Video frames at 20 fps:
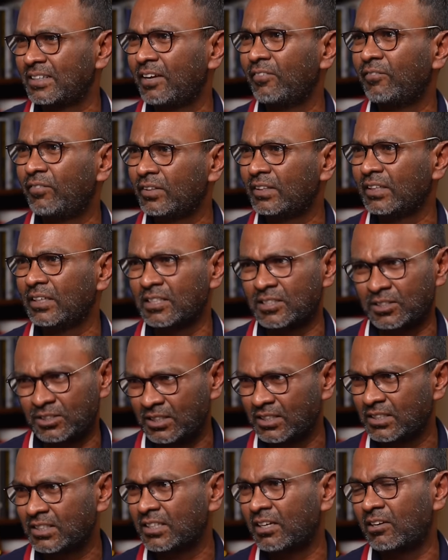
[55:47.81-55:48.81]
everything. It's
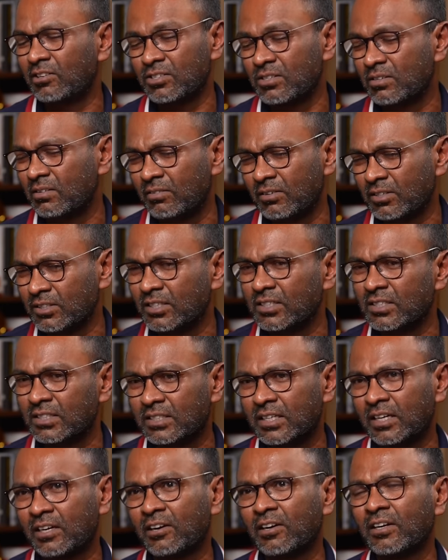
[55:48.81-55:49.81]
just on, was on
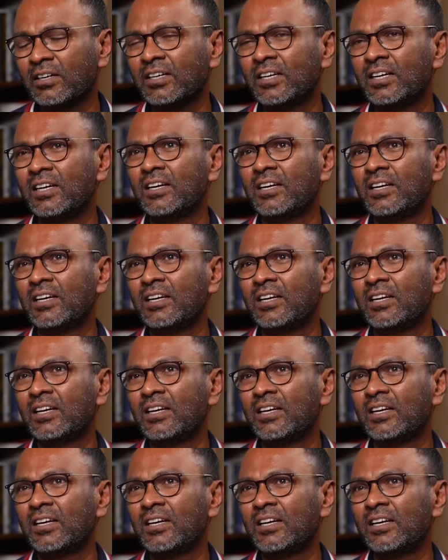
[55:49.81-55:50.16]
steroid.